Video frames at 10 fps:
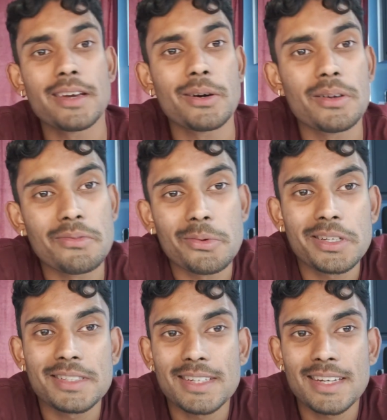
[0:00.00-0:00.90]
Now, if
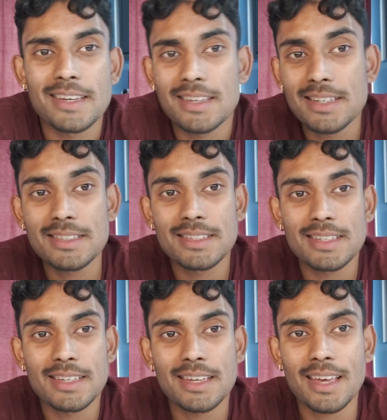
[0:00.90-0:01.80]
we're to take
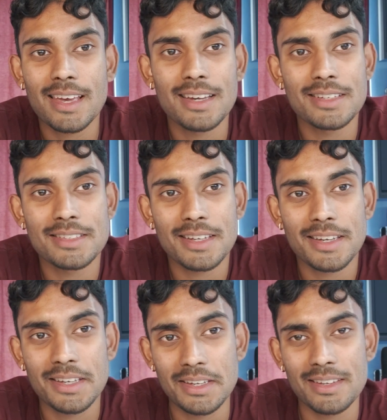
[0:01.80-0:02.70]
gazing as
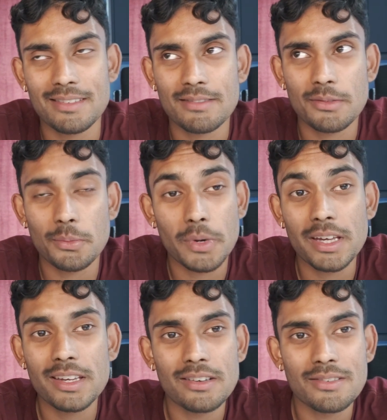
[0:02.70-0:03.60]
a
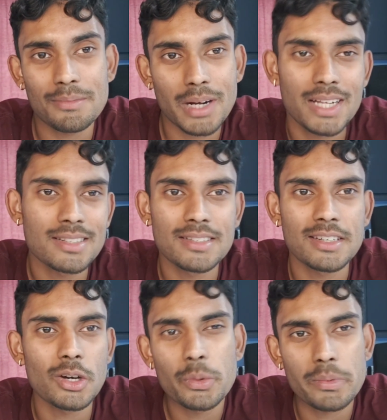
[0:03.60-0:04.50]
way of
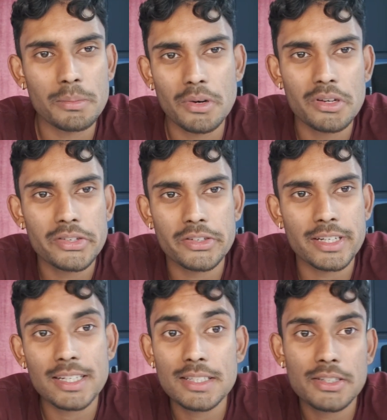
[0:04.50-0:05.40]
practicing open
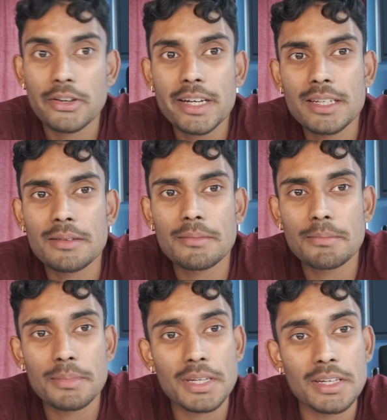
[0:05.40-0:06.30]
monitoring, it's great
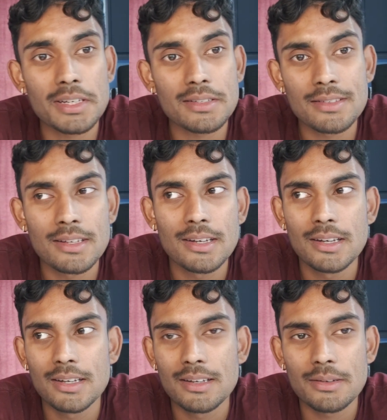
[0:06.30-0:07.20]
because,
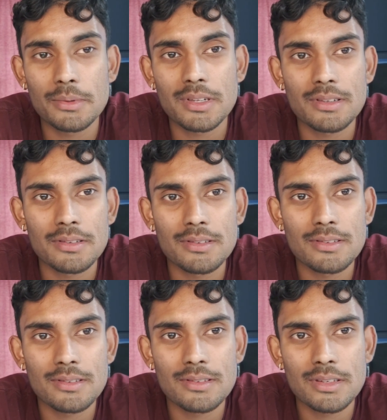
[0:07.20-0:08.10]
well,
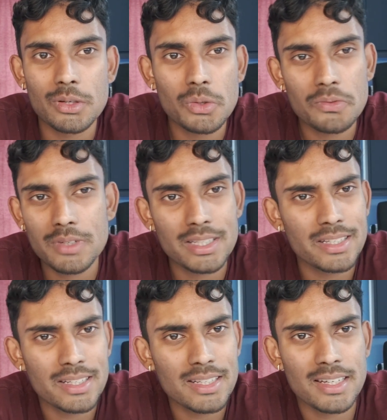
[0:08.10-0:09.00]
you don't
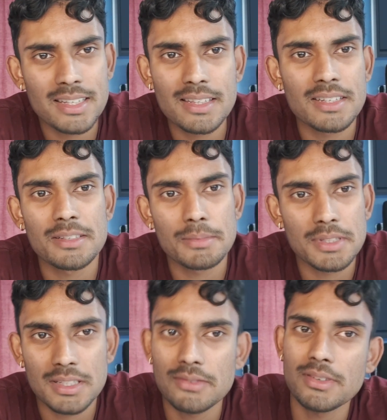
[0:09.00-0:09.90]
really need anything
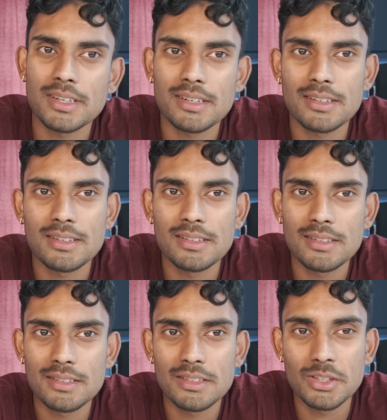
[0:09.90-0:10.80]
specific
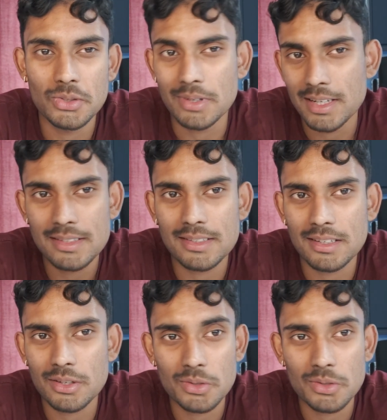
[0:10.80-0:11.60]
to do gazing.